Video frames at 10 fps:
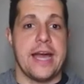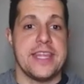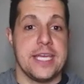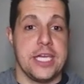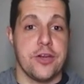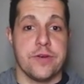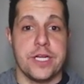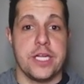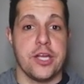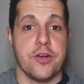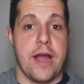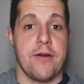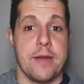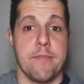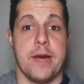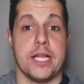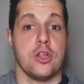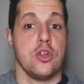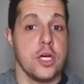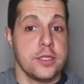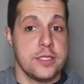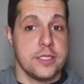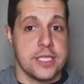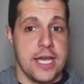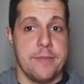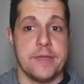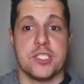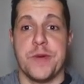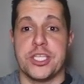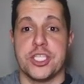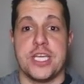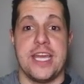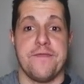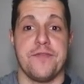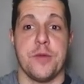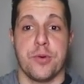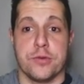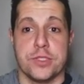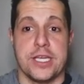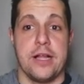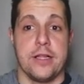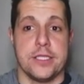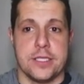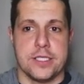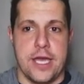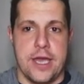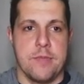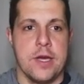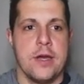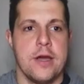I think year in and year out, it might look the same, especially if the personnel is the same,